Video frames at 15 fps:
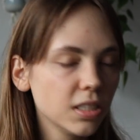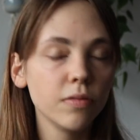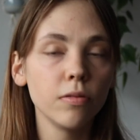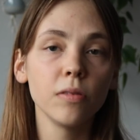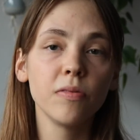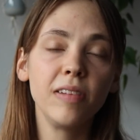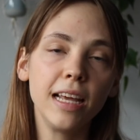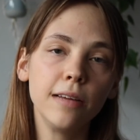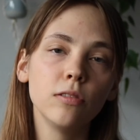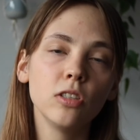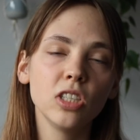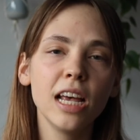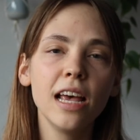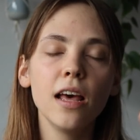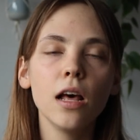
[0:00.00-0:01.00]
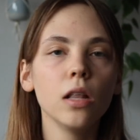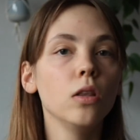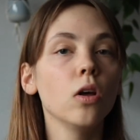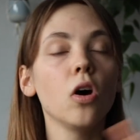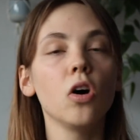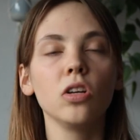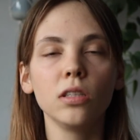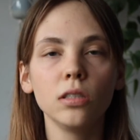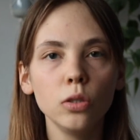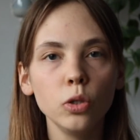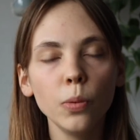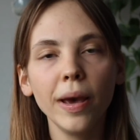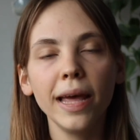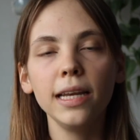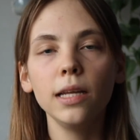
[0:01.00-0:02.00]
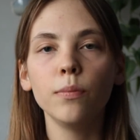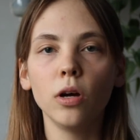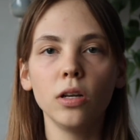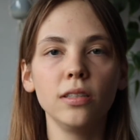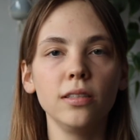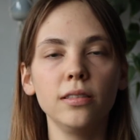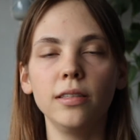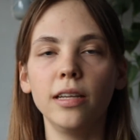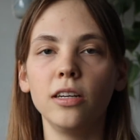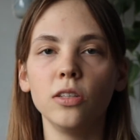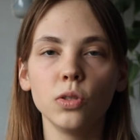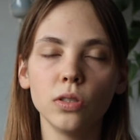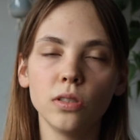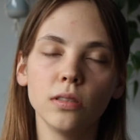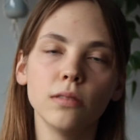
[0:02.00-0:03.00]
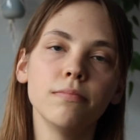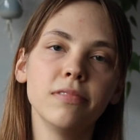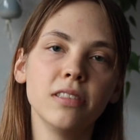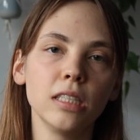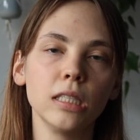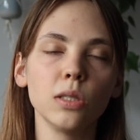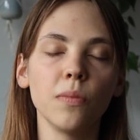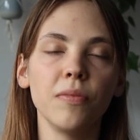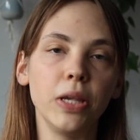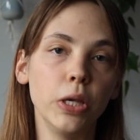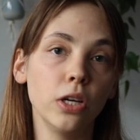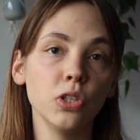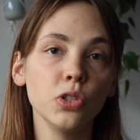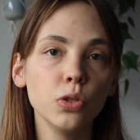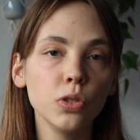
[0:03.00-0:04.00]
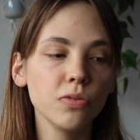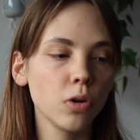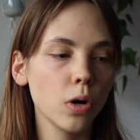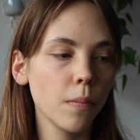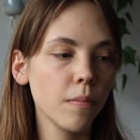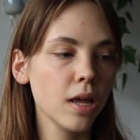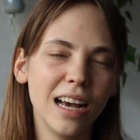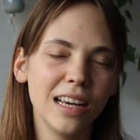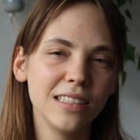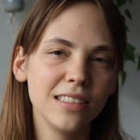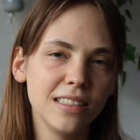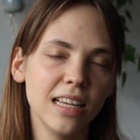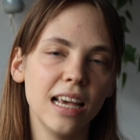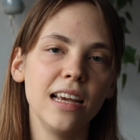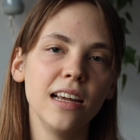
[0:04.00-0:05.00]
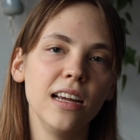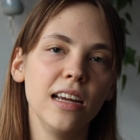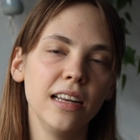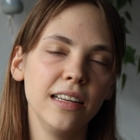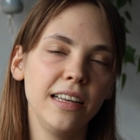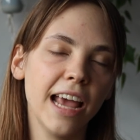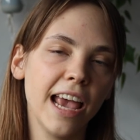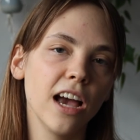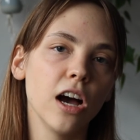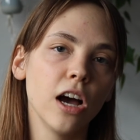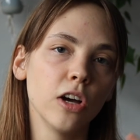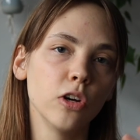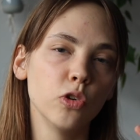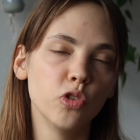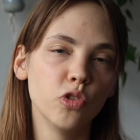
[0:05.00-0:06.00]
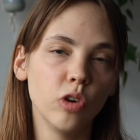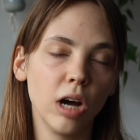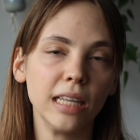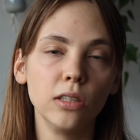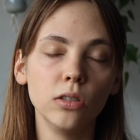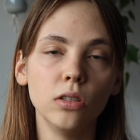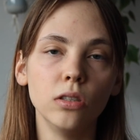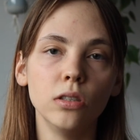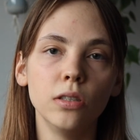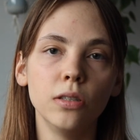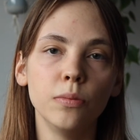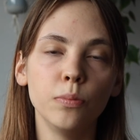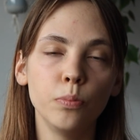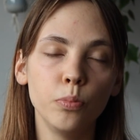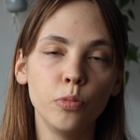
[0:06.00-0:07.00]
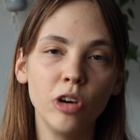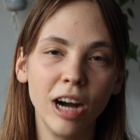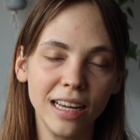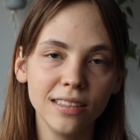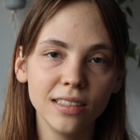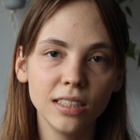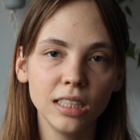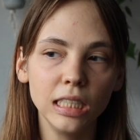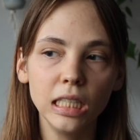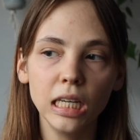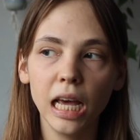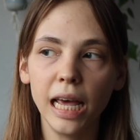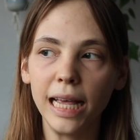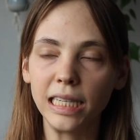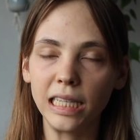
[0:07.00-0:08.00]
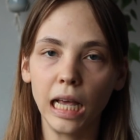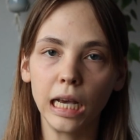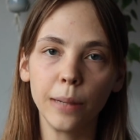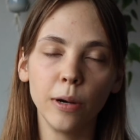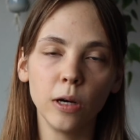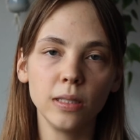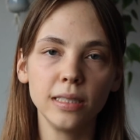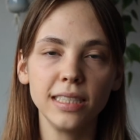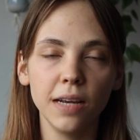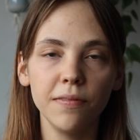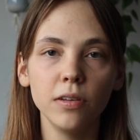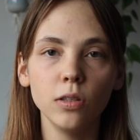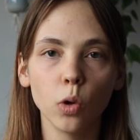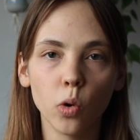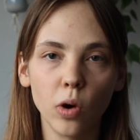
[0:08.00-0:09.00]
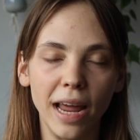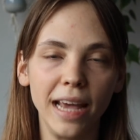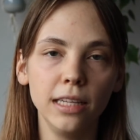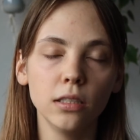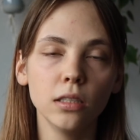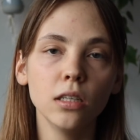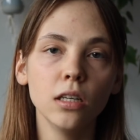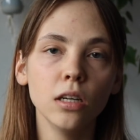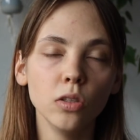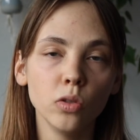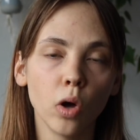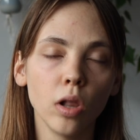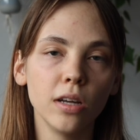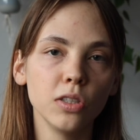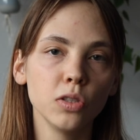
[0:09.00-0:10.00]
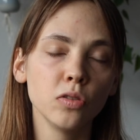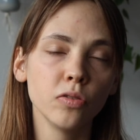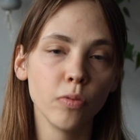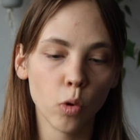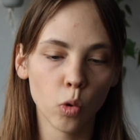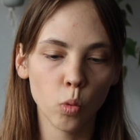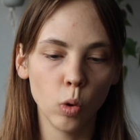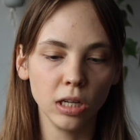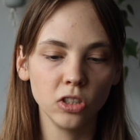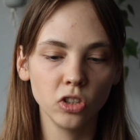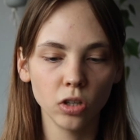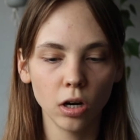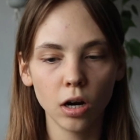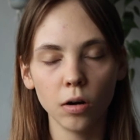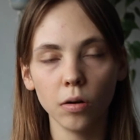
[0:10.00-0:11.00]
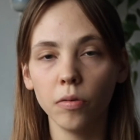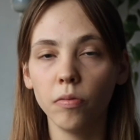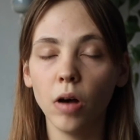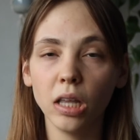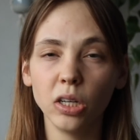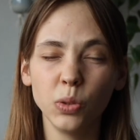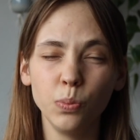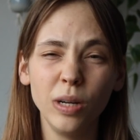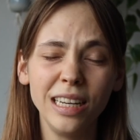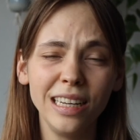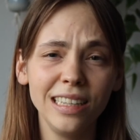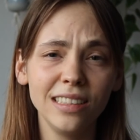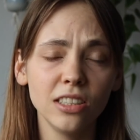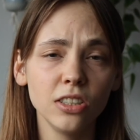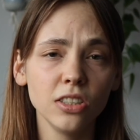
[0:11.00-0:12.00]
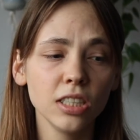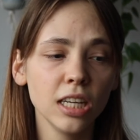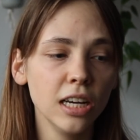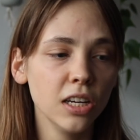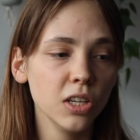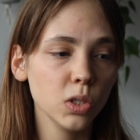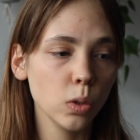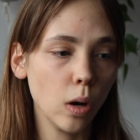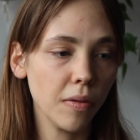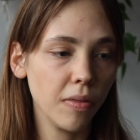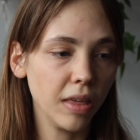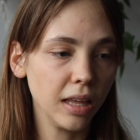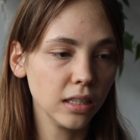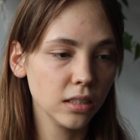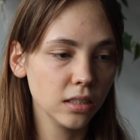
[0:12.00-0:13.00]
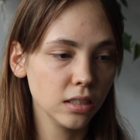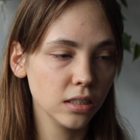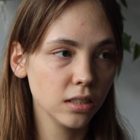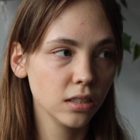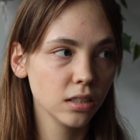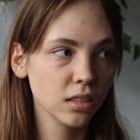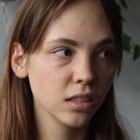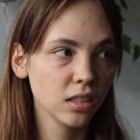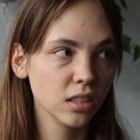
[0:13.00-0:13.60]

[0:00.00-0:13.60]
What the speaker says: several flavors, not too many, but there's still something you can choose from. I say they are rather pricey. It's like about $7 or $8 for one jar of 100 milliliters. So I think this is